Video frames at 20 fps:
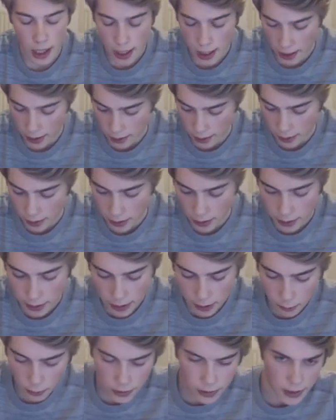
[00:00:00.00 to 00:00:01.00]
and the
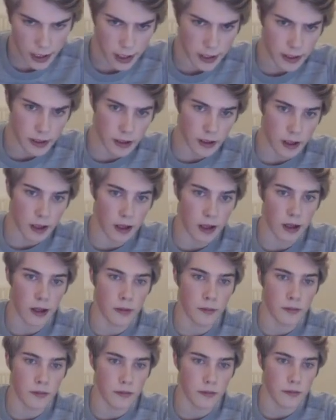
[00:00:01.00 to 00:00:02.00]
thing was that
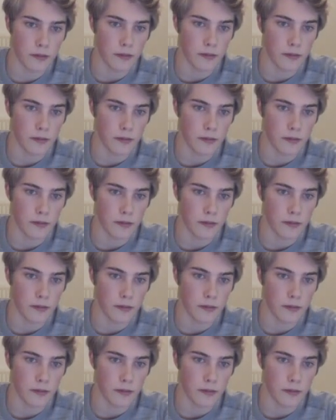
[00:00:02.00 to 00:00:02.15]
um,